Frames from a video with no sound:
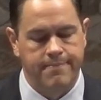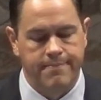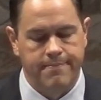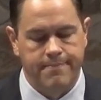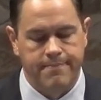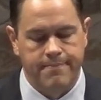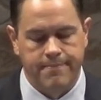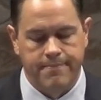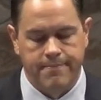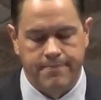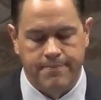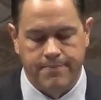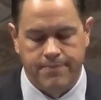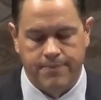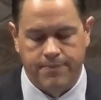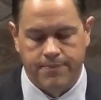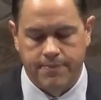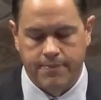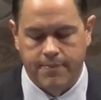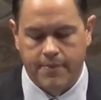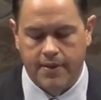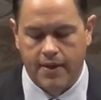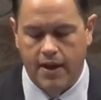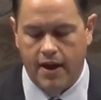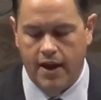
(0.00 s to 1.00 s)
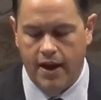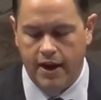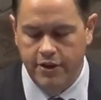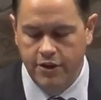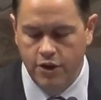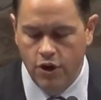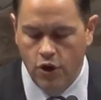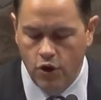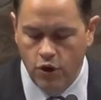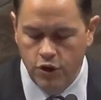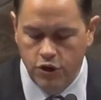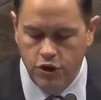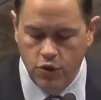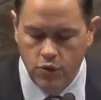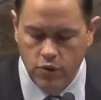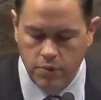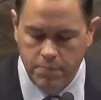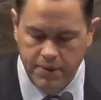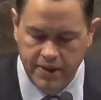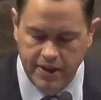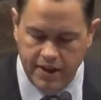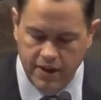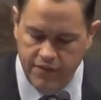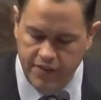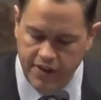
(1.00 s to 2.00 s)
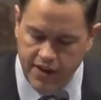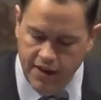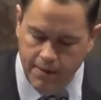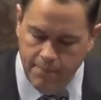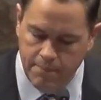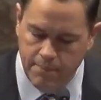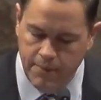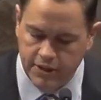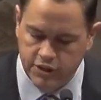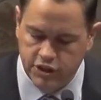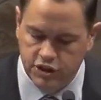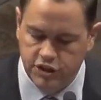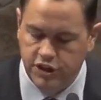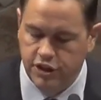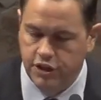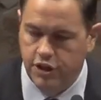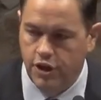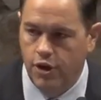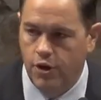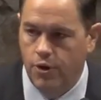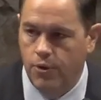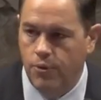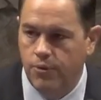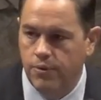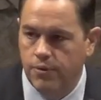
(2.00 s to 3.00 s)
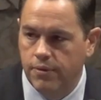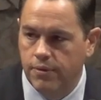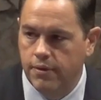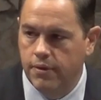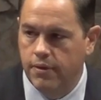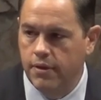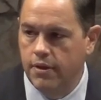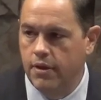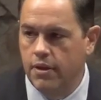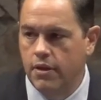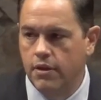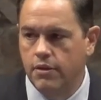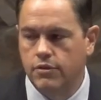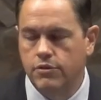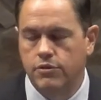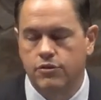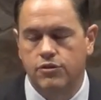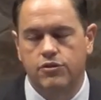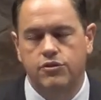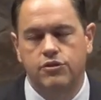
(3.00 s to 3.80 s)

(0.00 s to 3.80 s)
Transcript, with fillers: I know you would be giving up much to go. So much.